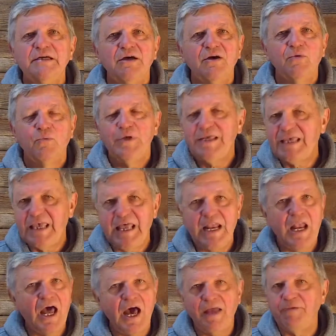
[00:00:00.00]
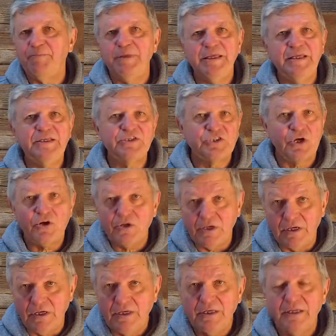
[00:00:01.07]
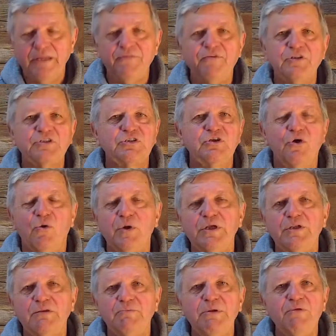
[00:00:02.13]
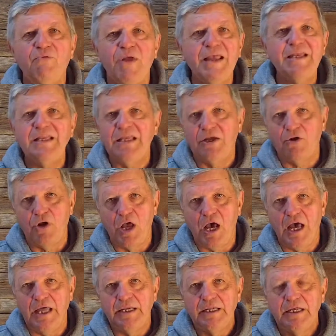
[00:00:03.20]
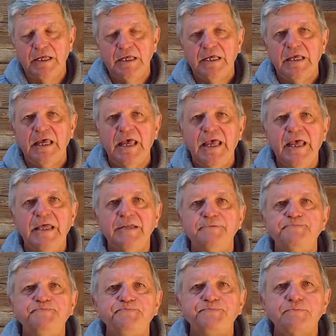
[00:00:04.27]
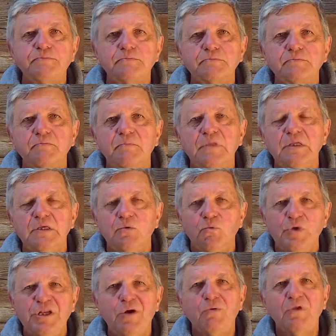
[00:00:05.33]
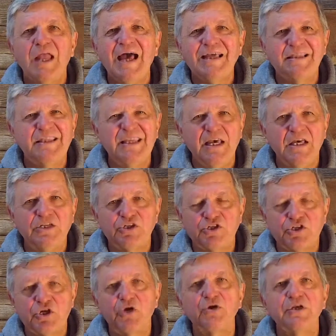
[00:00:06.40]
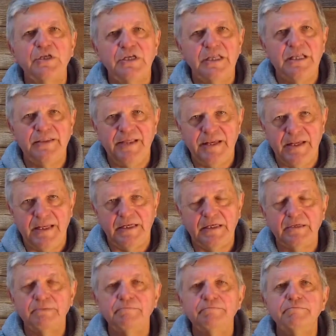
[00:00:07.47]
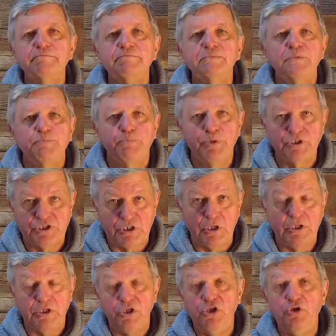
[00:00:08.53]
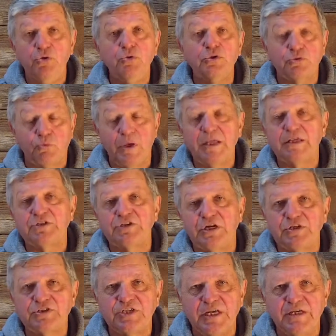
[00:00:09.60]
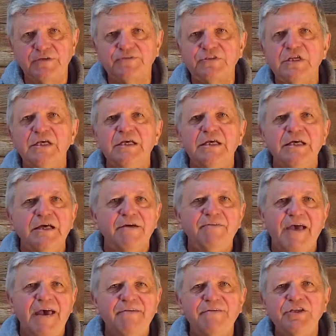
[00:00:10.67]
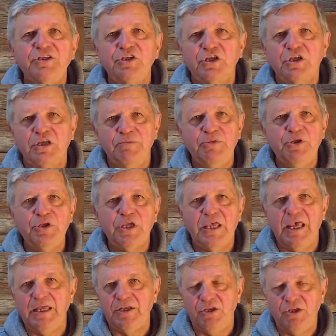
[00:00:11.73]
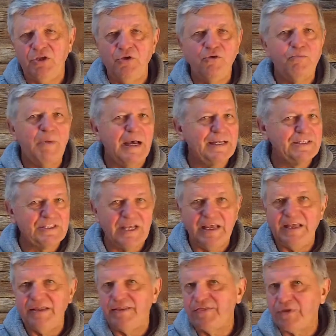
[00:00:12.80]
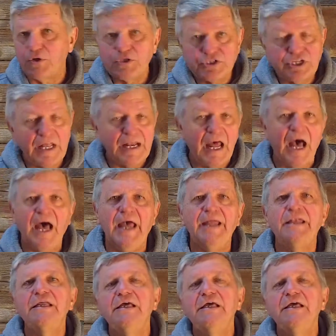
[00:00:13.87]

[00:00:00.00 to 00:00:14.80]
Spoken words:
we cannot be certain if it's going to be raining or not. And we don't like the uncertainty that it puts on you as well as ourselves of having to communicate to you by, say, Thursday night.